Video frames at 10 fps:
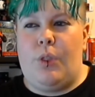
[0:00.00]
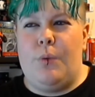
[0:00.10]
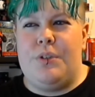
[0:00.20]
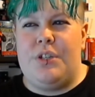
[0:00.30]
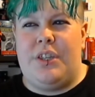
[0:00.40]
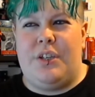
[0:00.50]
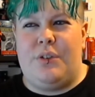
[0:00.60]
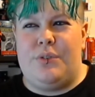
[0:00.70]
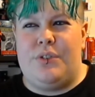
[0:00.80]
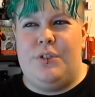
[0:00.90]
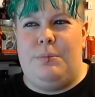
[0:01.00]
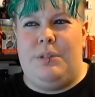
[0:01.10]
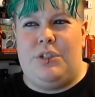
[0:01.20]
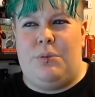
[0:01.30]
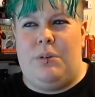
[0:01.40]
which I think will still be
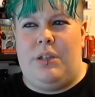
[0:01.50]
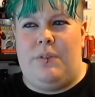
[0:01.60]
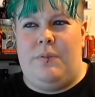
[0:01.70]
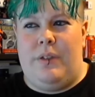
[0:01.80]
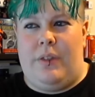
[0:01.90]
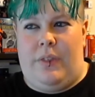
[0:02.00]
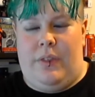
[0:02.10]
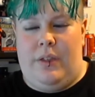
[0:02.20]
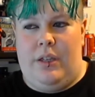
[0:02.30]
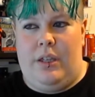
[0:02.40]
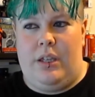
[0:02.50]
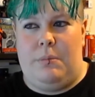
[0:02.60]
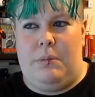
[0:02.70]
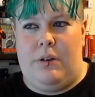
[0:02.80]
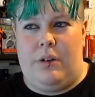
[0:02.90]
the 25th in
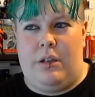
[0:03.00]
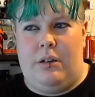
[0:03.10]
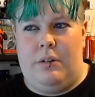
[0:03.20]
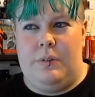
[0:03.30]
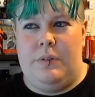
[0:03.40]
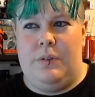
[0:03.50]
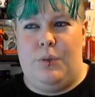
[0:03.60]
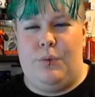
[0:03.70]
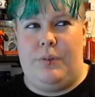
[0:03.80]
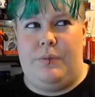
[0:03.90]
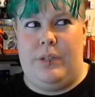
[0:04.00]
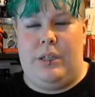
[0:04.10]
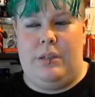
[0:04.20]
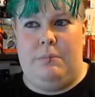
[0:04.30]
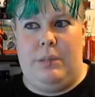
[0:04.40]
America, roughly,
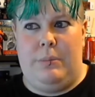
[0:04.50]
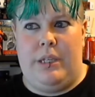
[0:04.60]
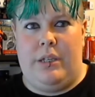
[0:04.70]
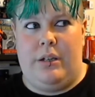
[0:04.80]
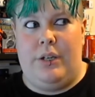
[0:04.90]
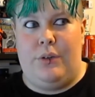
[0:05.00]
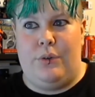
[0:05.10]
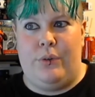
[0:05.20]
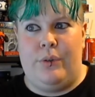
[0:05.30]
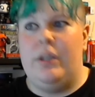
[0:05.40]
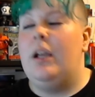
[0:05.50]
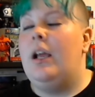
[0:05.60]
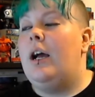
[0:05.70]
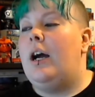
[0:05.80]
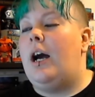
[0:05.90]
maybe. I don't
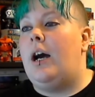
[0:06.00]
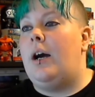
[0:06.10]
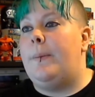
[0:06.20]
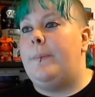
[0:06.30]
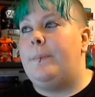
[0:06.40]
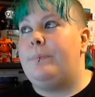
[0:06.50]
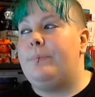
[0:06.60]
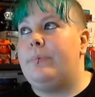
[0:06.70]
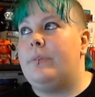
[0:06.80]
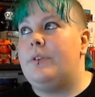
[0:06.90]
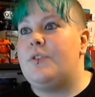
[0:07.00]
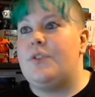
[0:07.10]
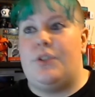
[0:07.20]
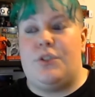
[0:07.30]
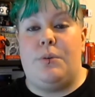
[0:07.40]
know.
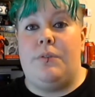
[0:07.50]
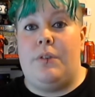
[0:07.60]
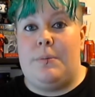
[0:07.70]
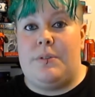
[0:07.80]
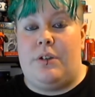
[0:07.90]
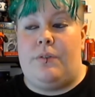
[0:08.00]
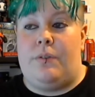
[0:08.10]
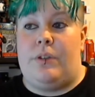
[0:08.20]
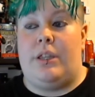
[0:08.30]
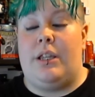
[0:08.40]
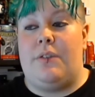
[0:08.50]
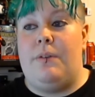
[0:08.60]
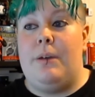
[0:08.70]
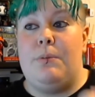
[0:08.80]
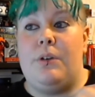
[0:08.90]
So there's 25% off everything. That's
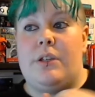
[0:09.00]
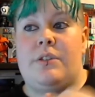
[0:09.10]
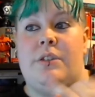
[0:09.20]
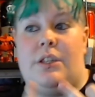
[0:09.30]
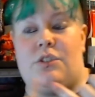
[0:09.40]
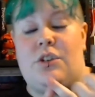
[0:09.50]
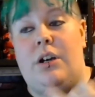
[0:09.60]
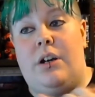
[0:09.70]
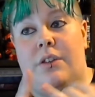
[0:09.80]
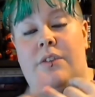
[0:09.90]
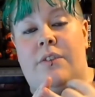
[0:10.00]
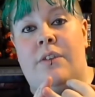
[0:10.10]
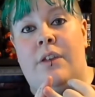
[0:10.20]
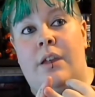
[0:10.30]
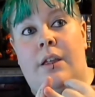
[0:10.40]
fabrics, that's charts,
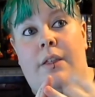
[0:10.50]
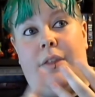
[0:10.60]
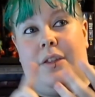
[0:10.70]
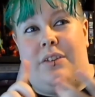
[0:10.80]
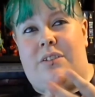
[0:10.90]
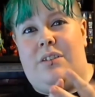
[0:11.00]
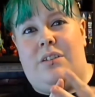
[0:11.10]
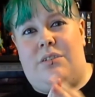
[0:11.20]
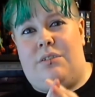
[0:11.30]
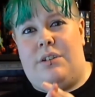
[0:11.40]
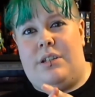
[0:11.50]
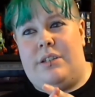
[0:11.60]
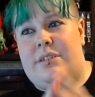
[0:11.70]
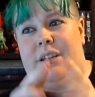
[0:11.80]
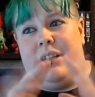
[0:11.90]
that's
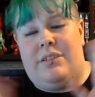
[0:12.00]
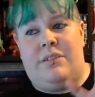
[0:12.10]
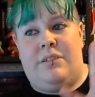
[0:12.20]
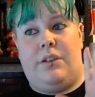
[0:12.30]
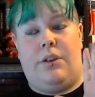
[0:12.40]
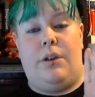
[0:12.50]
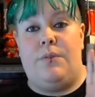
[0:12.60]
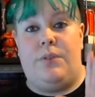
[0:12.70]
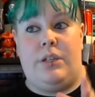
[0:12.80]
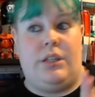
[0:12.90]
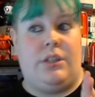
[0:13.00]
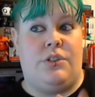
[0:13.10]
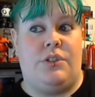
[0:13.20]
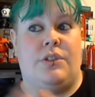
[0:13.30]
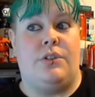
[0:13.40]
accessories, that's, you know, everything that
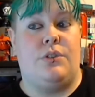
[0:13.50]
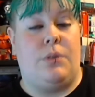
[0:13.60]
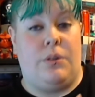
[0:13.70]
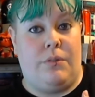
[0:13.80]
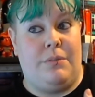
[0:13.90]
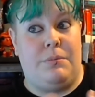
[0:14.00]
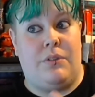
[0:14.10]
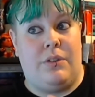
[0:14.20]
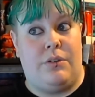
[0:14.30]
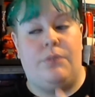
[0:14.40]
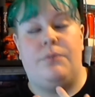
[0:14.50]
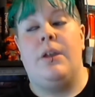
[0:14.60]
she sells, 25% off.